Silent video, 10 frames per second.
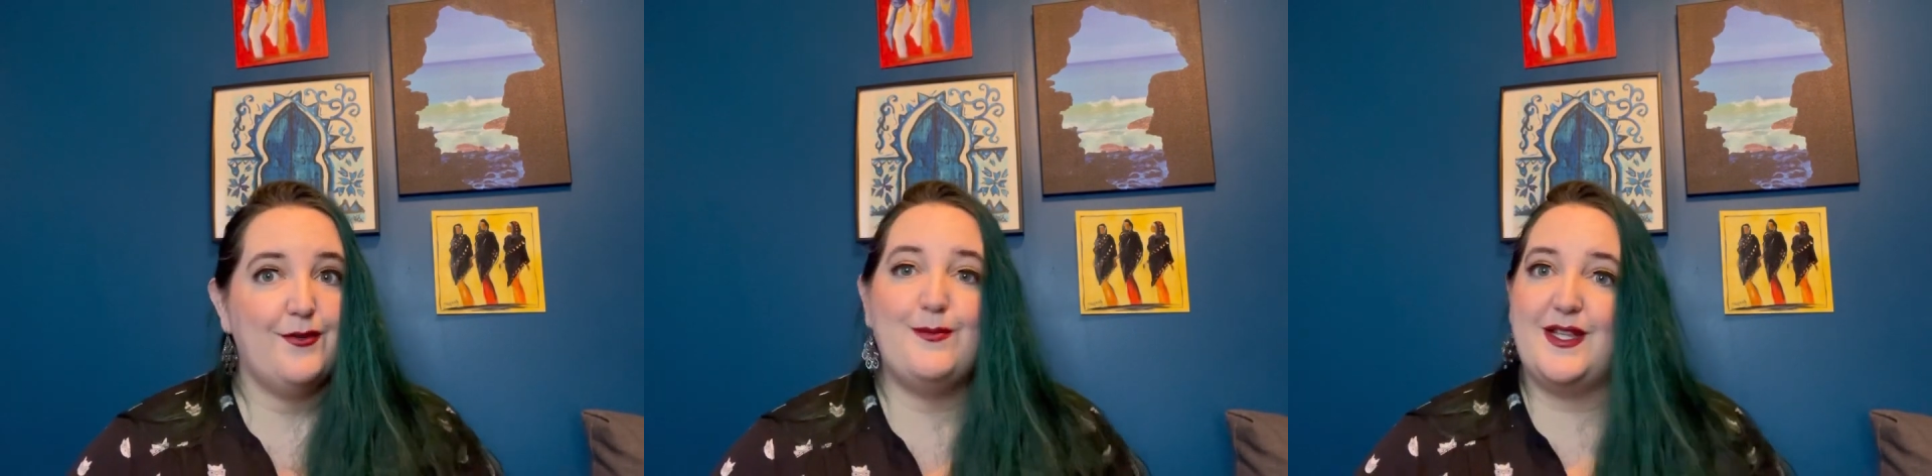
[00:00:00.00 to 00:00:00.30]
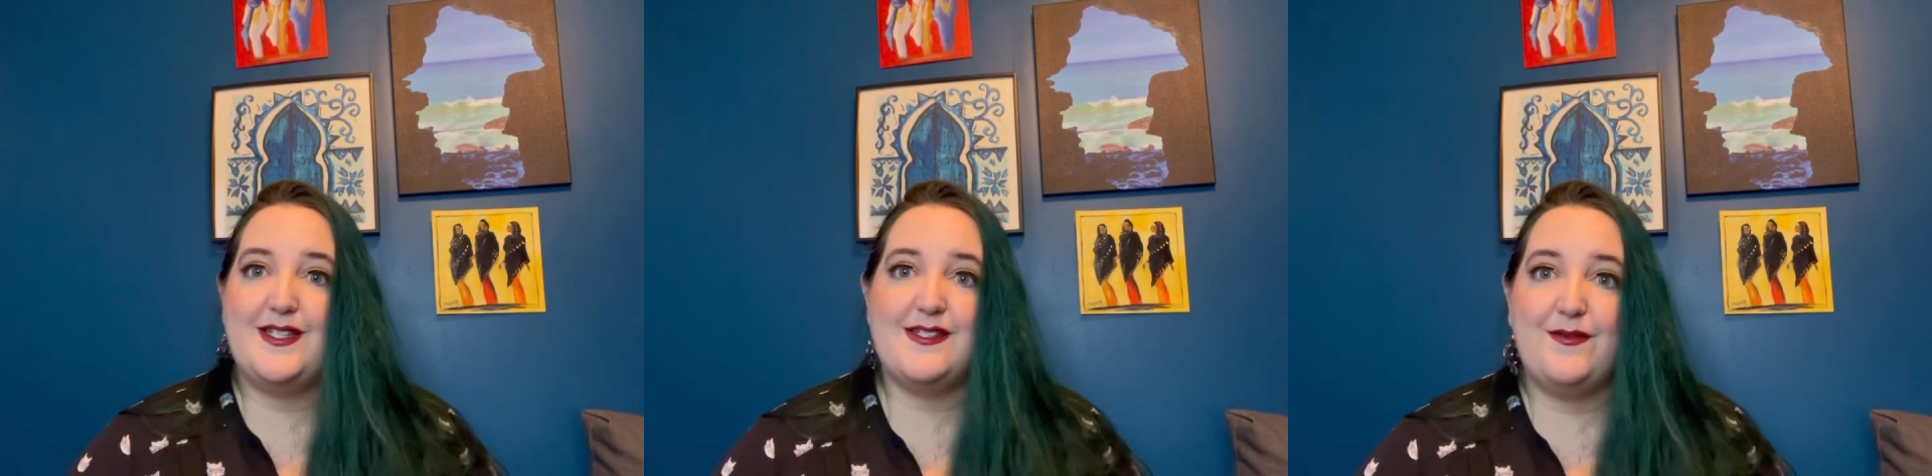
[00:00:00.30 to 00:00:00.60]

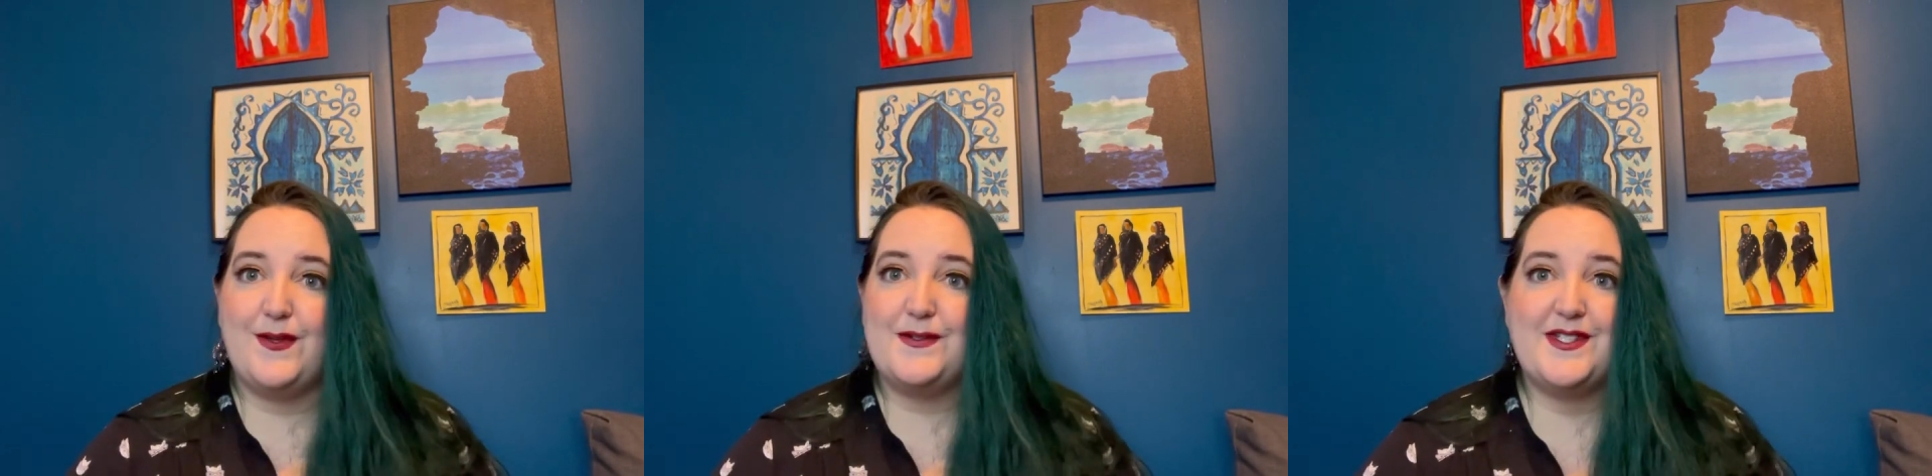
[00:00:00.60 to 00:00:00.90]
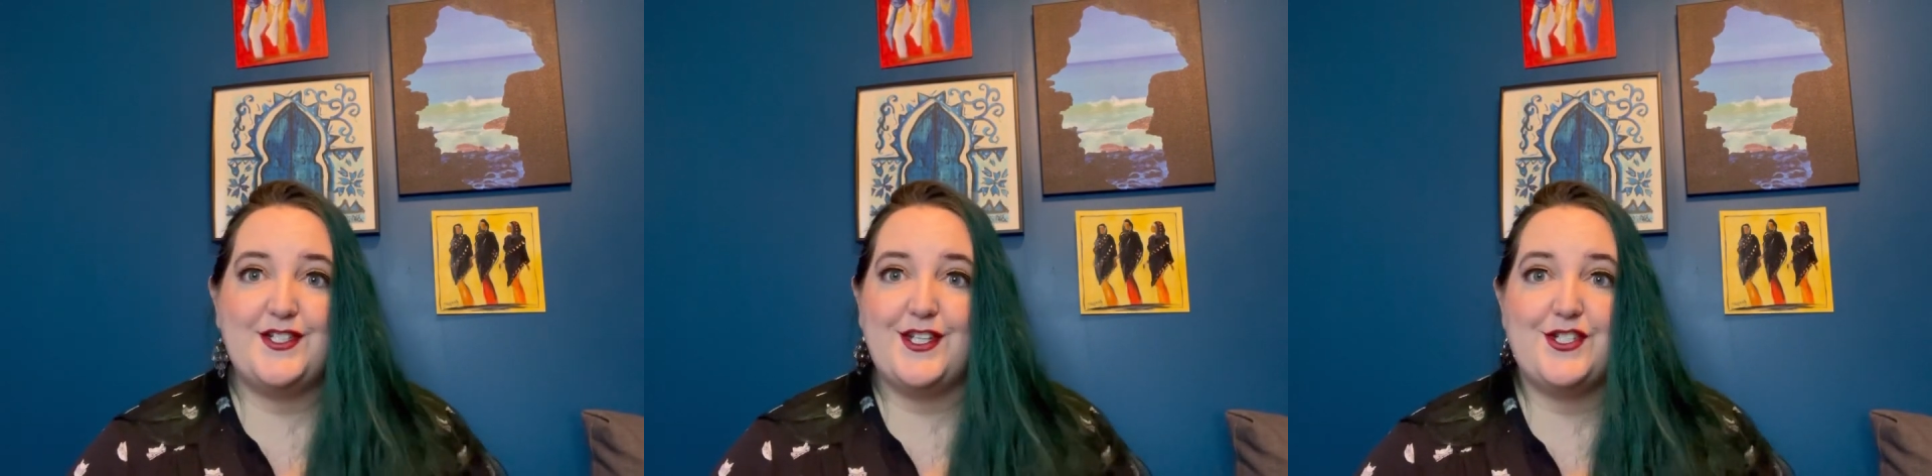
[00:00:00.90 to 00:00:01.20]
please leave those
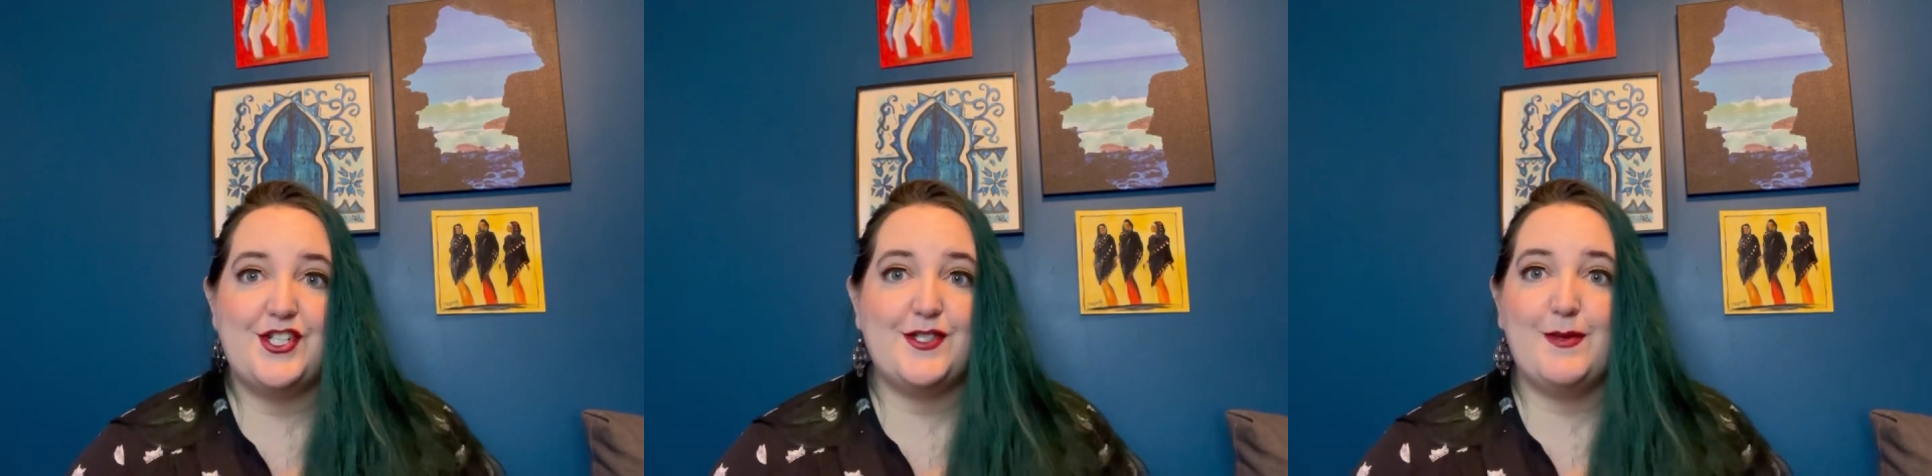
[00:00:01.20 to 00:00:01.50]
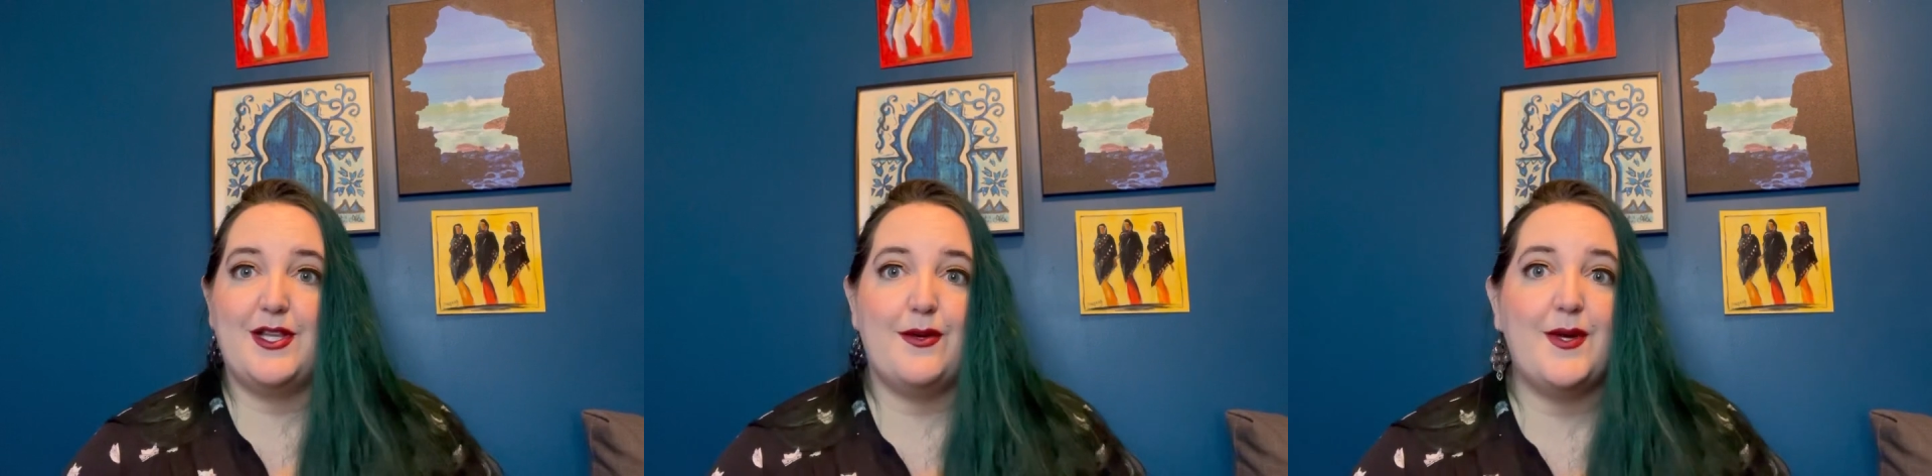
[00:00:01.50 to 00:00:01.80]
suggestions
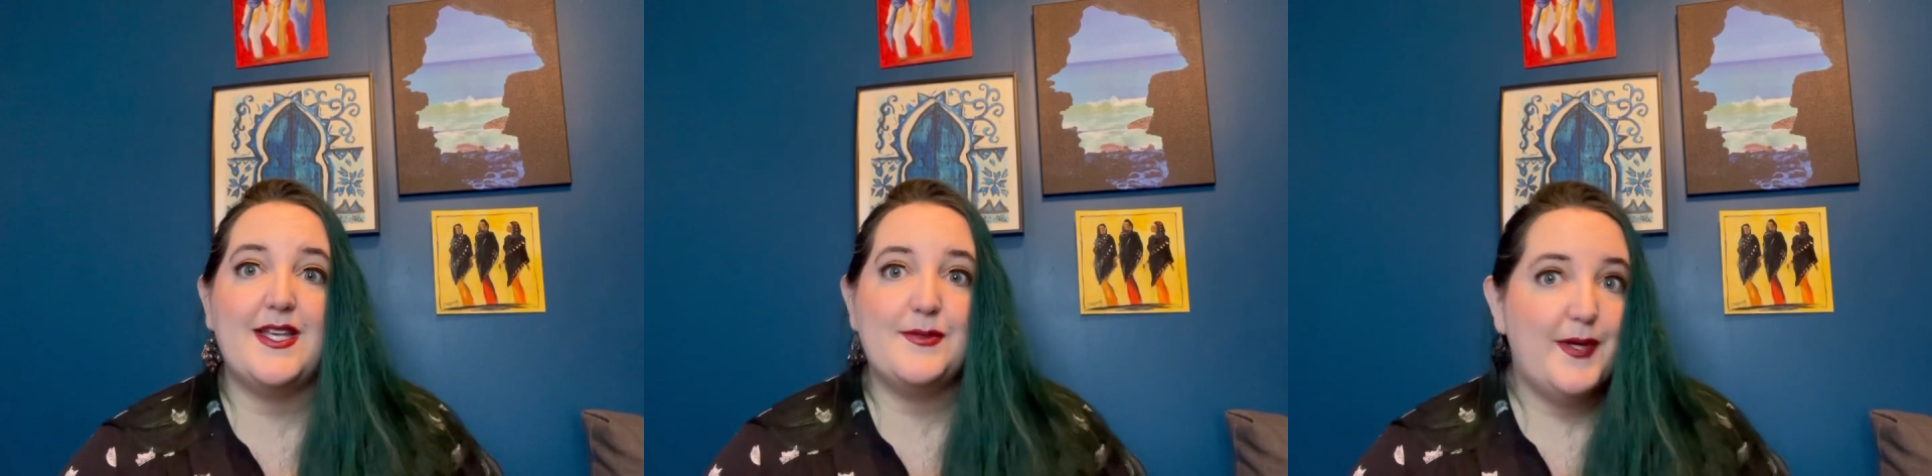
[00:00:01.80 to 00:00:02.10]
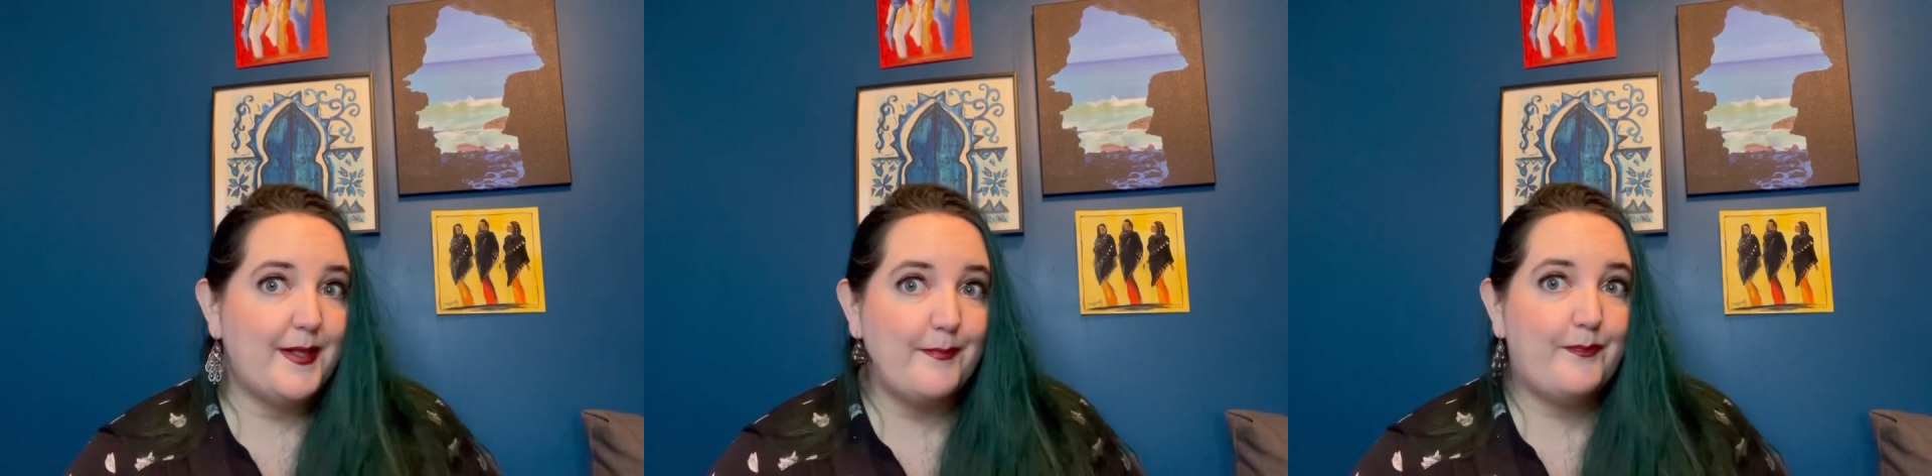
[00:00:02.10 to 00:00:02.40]
below as well.